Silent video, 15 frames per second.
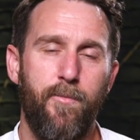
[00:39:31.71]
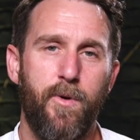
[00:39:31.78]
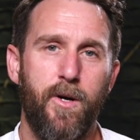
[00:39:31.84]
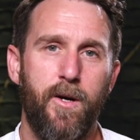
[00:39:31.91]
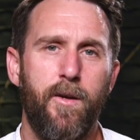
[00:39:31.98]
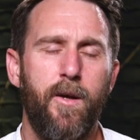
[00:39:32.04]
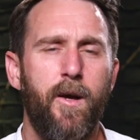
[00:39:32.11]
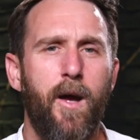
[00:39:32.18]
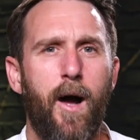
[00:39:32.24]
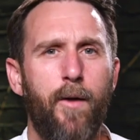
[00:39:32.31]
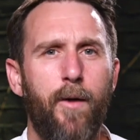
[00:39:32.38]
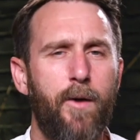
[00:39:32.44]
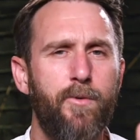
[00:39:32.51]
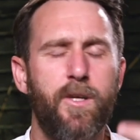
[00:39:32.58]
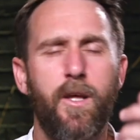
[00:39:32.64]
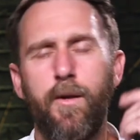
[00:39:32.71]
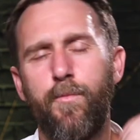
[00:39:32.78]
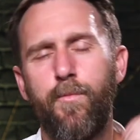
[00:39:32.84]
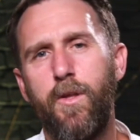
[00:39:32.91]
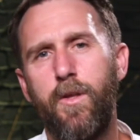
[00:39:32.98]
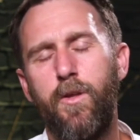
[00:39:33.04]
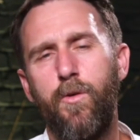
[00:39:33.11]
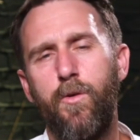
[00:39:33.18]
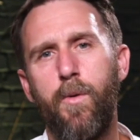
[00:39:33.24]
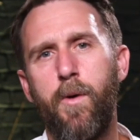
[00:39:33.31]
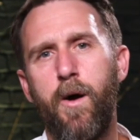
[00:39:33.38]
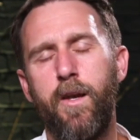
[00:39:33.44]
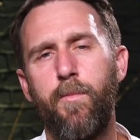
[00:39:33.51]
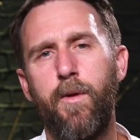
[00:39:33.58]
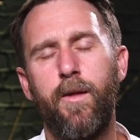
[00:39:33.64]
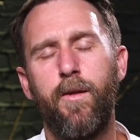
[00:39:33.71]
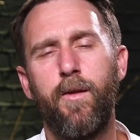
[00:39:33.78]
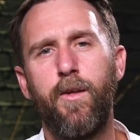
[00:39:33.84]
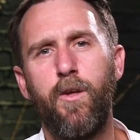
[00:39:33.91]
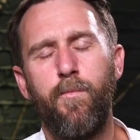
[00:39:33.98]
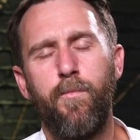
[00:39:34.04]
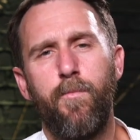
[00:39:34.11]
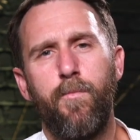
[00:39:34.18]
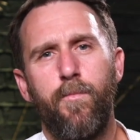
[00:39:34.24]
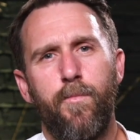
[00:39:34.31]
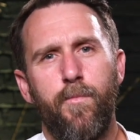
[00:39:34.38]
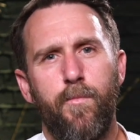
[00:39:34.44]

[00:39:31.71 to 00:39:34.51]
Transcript: But I, I was going to. You reminded me. You